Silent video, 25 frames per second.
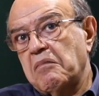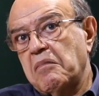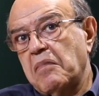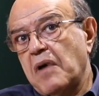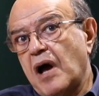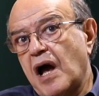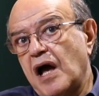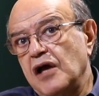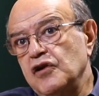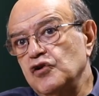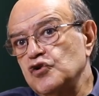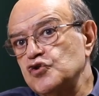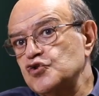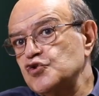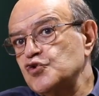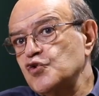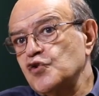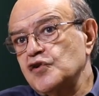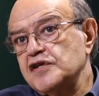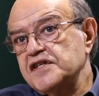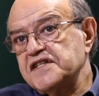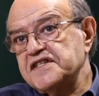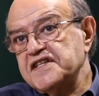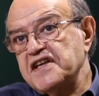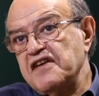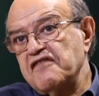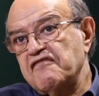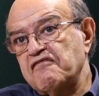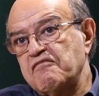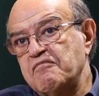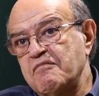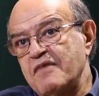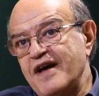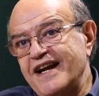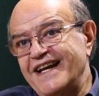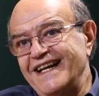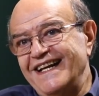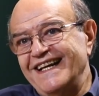I used to receive
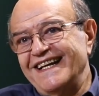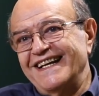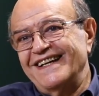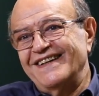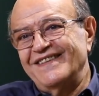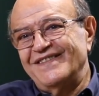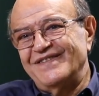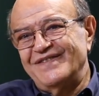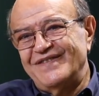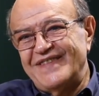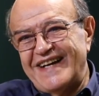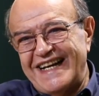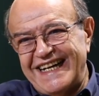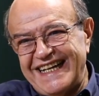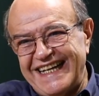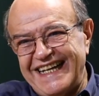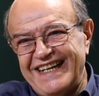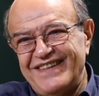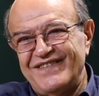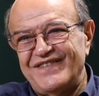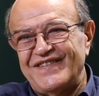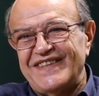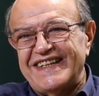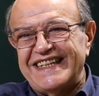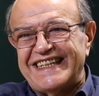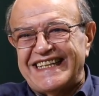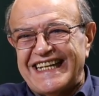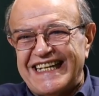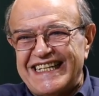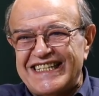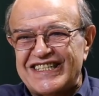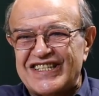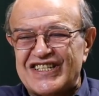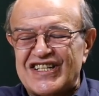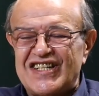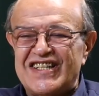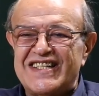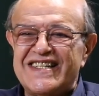many
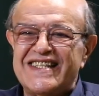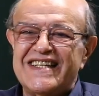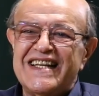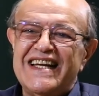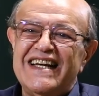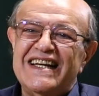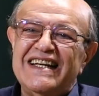invitations.